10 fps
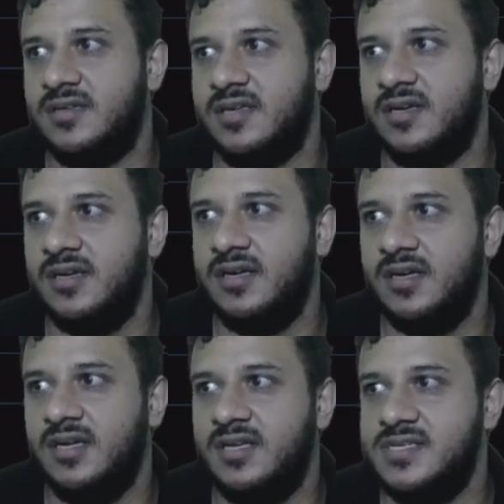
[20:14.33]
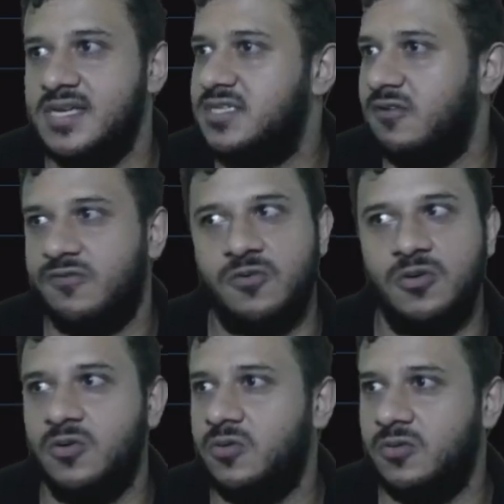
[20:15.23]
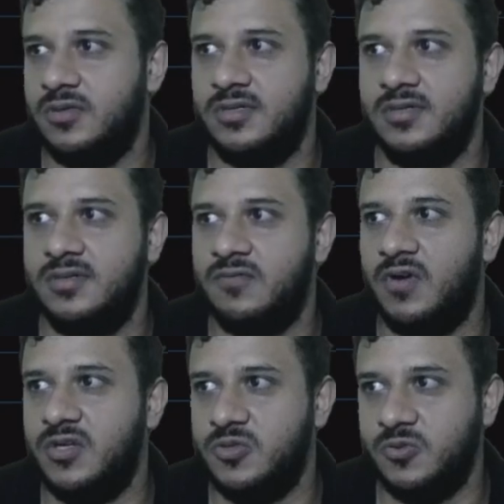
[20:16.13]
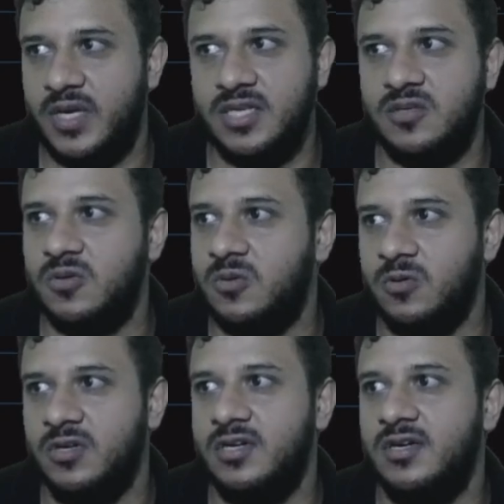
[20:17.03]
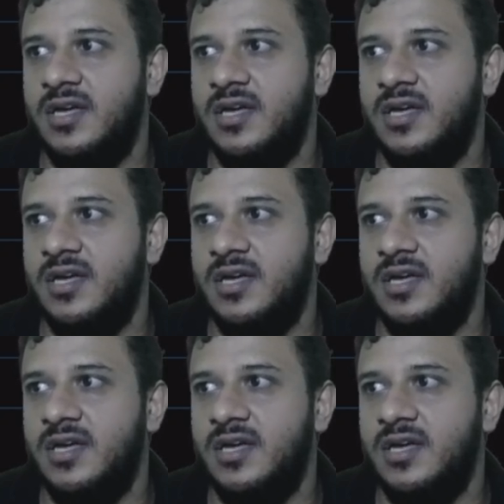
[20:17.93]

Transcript: Yeah. 64, no. 128, no.